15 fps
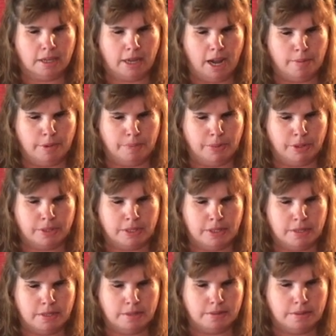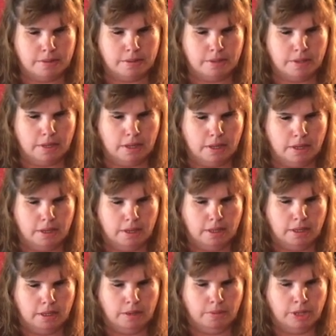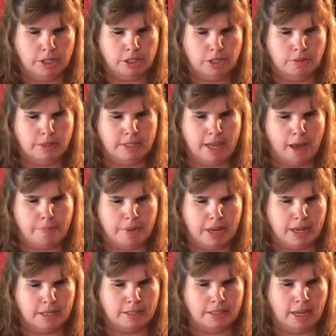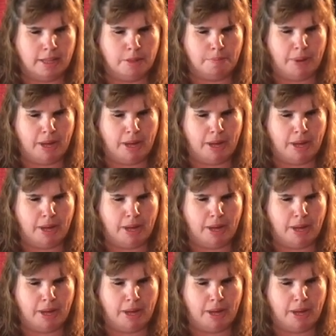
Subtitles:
Camera person, you want to show what's happening inside the